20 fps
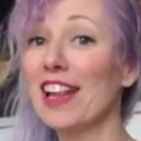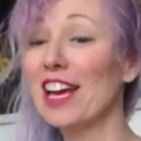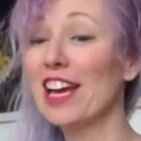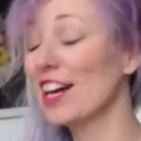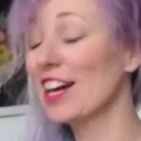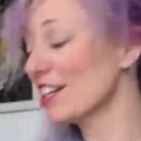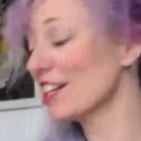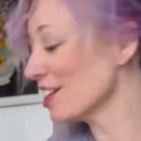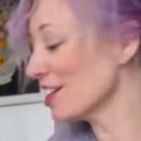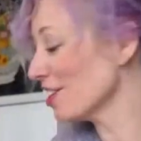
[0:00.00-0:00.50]

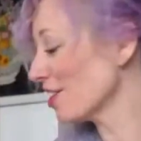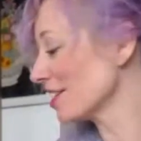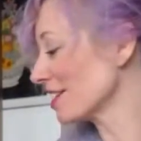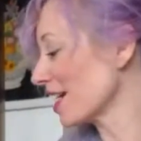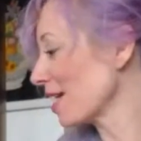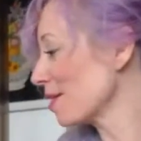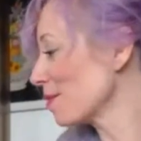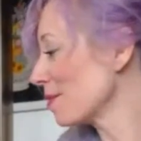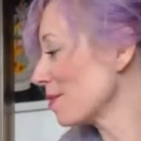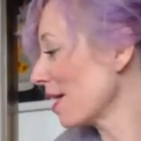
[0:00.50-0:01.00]
You're really
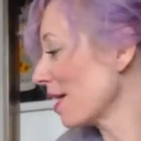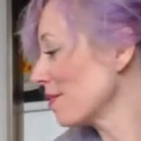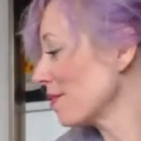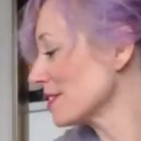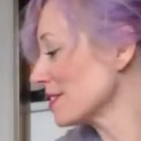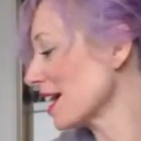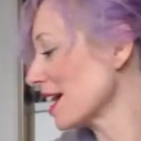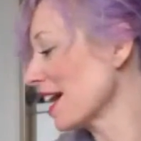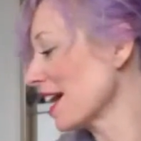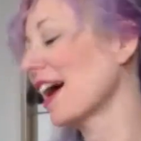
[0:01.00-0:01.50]
good too, because
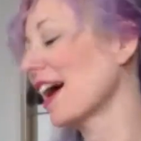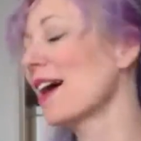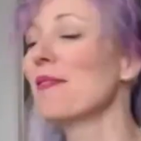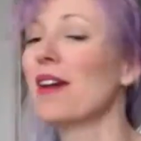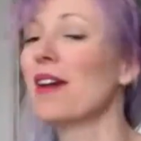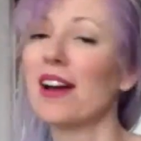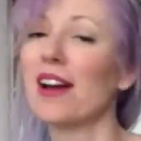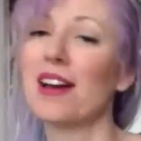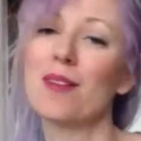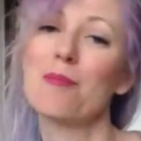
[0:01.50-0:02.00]
I was
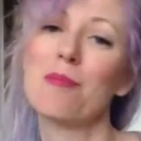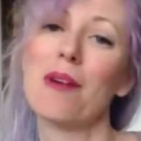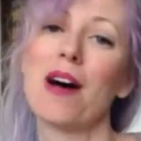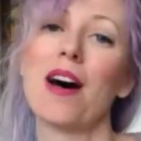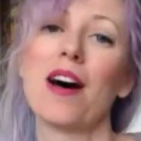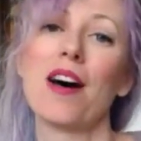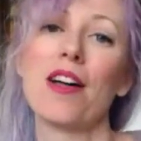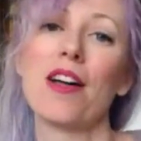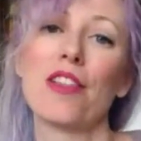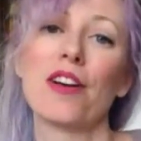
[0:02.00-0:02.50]
like, I'm
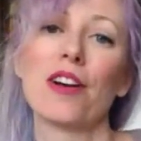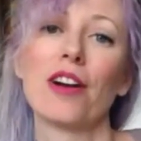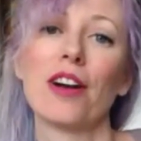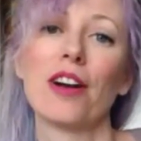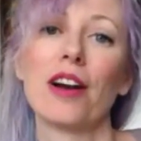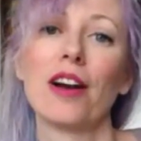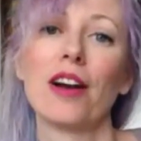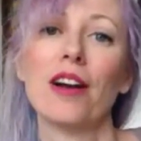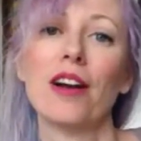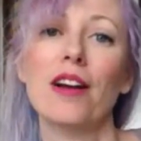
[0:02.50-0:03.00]
not gonna
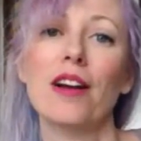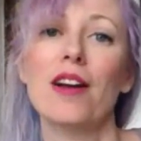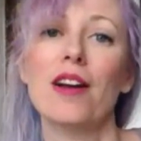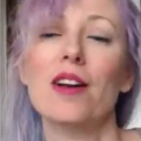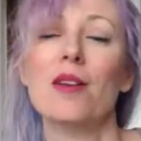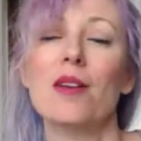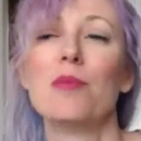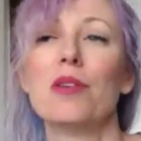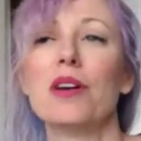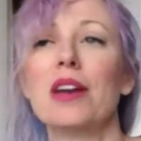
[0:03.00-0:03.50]

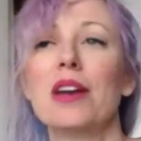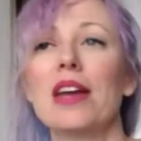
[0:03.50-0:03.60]
bother